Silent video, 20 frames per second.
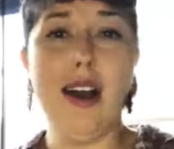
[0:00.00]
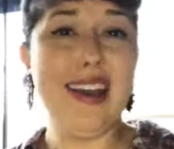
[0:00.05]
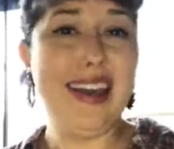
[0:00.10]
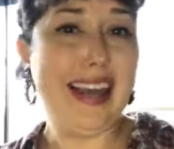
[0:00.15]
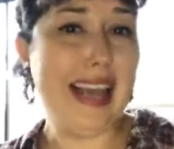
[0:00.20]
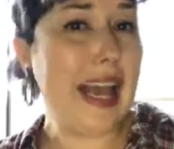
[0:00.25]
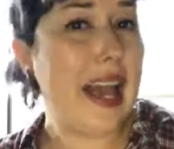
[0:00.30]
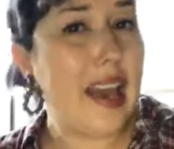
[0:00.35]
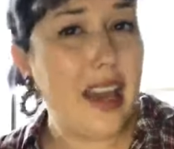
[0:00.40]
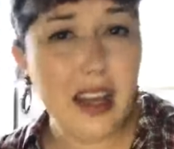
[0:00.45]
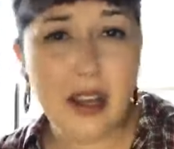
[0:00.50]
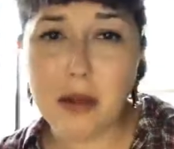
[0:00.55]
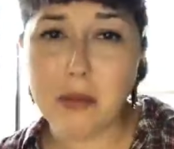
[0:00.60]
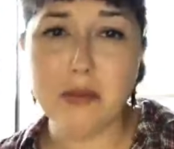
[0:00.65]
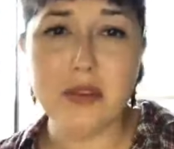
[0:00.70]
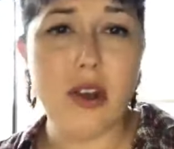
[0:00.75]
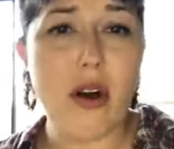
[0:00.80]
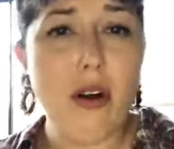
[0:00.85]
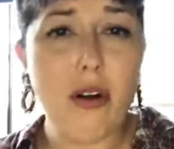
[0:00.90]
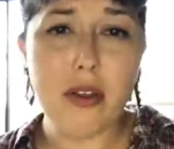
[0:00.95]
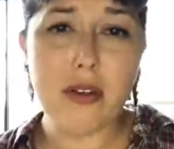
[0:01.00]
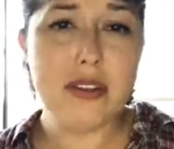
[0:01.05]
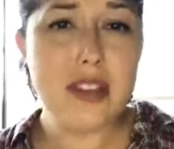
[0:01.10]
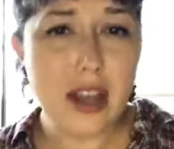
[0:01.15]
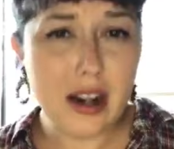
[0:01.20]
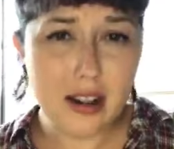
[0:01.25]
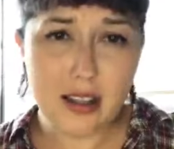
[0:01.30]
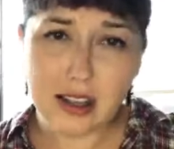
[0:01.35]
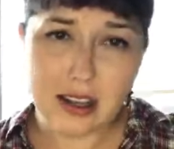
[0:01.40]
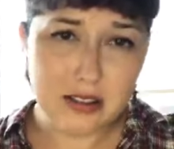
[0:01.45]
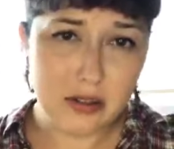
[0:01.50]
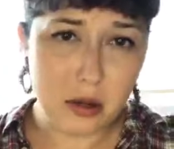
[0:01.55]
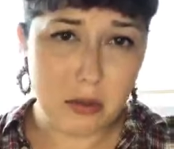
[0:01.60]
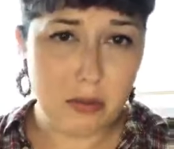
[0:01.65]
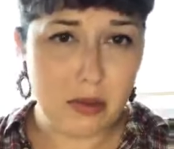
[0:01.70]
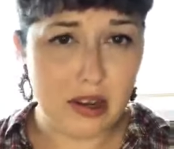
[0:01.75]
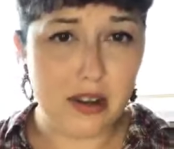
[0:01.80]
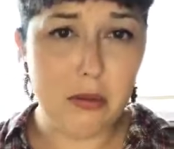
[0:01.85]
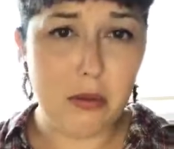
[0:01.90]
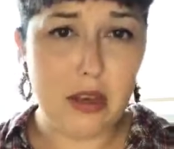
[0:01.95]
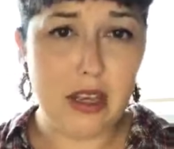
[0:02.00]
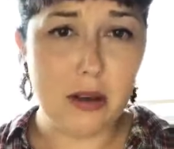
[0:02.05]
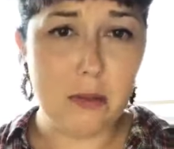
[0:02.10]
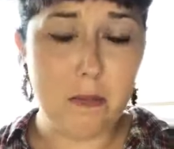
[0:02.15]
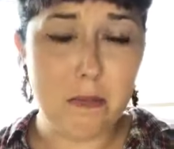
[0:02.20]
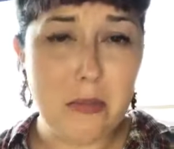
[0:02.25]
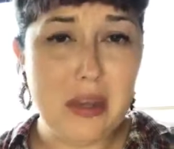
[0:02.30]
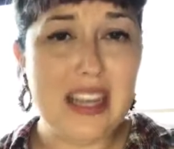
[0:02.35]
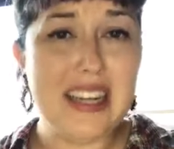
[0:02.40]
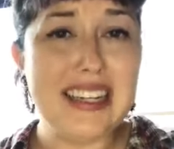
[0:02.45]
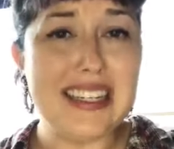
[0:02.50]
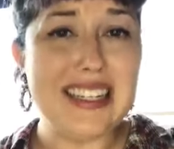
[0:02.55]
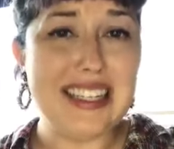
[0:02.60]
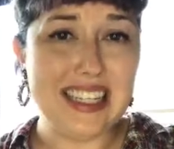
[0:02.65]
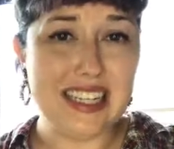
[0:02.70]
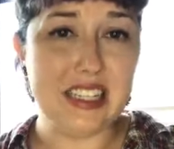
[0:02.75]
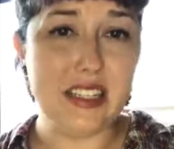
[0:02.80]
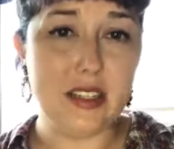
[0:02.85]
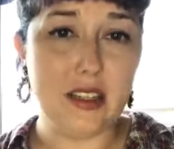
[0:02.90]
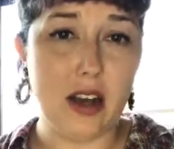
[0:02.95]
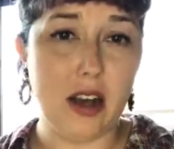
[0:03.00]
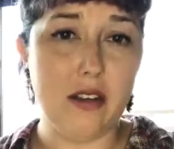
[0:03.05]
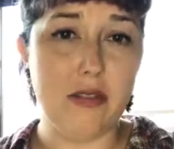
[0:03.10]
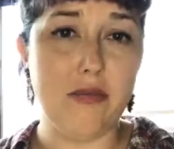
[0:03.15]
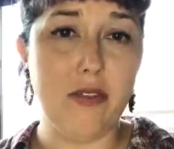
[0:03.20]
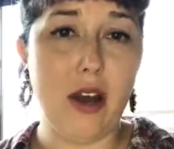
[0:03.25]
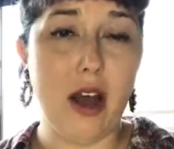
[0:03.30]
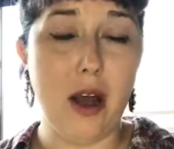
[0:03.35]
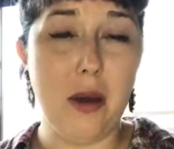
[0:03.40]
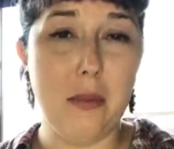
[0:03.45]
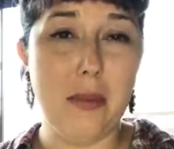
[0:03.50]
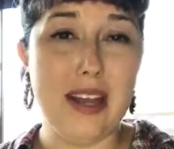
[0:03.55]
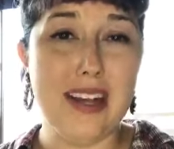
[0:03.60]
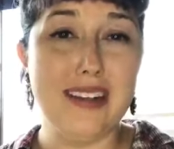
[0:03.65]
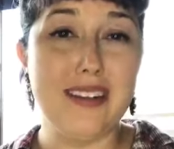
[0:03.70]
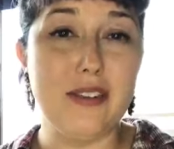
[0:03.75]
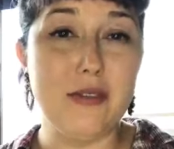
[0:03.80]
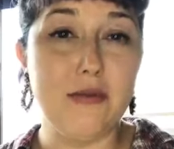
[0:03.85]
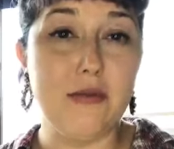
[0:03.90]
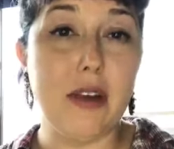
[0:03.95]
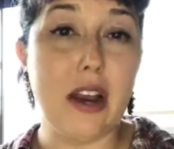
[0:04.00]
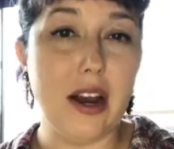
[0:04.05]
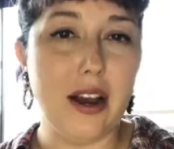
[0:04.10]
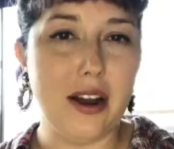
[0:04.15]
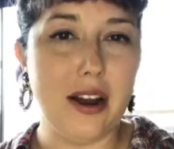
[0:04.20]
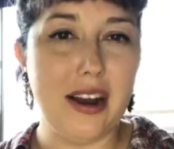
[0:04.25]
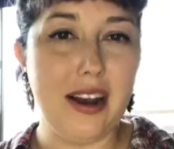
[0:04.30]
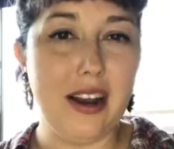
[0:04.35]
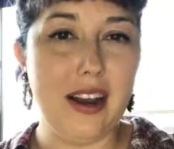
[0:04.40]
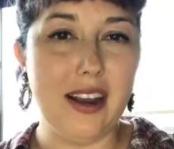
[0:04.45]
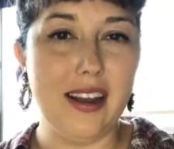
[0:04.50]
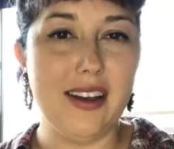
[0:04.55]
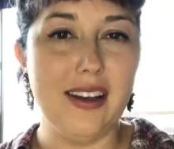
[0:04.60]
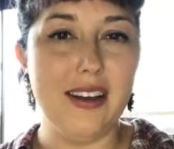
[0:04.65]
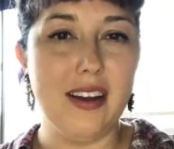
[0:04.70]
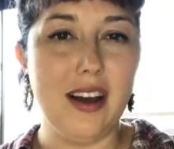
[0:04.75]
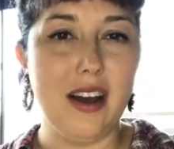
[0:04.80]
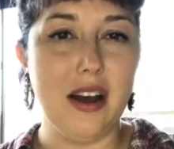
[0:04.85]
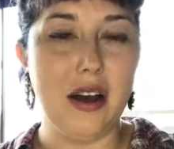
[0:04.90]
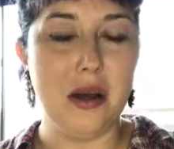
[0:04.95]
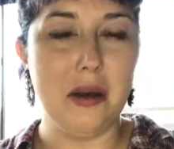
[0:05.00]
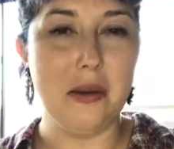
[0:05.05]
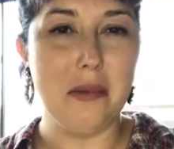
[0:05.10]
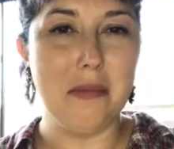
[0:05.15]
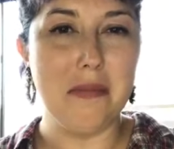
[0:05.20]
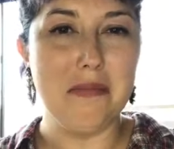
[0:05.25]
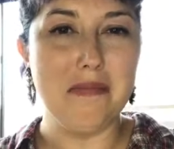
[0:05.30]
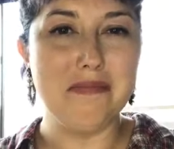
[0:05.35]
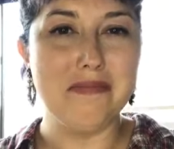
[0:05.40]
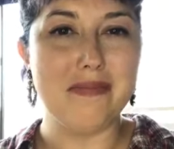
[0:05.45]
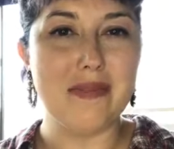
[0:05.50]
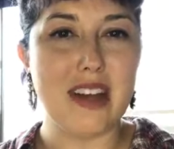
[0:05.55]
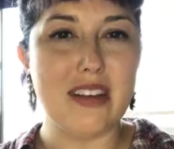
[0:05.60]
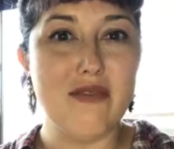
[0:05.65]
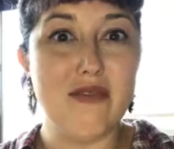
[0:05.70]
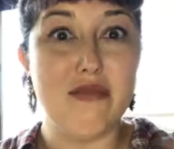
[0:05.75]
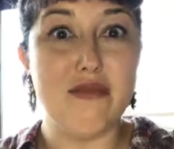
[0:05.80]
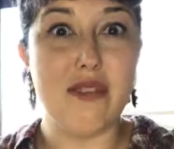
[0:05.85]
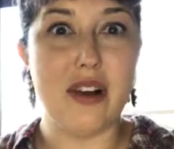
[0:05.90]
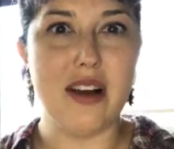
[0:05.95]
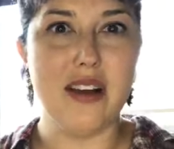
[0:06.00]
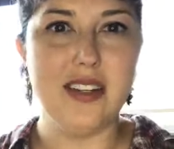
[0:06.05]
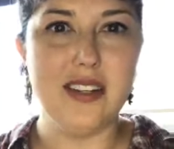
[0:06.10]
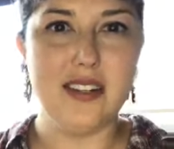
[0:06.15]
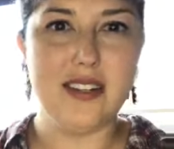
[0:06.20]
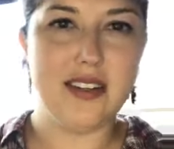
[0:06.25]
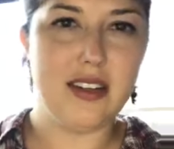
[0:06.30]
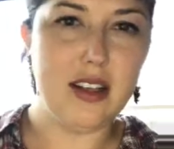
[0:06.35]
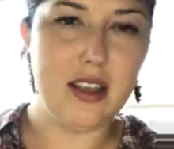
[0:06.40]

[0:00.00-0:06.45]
games, all those kind of things are B2B, B2C stuff. And it's very fun to